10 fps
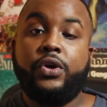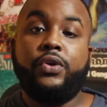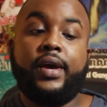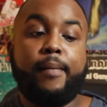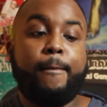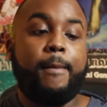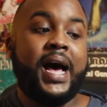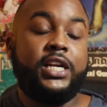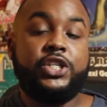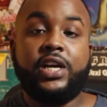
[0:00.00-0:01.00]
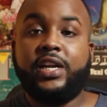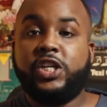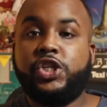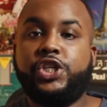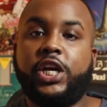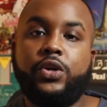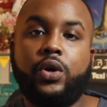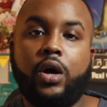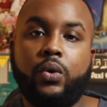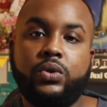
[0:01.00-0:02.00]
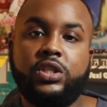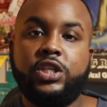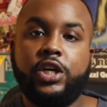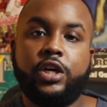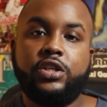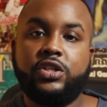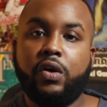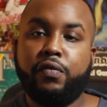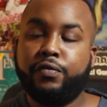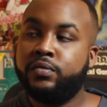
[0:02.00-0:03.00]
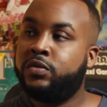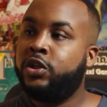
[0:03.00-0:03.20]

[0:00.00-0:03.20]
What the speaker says: You can batch and then schedule out your stuff.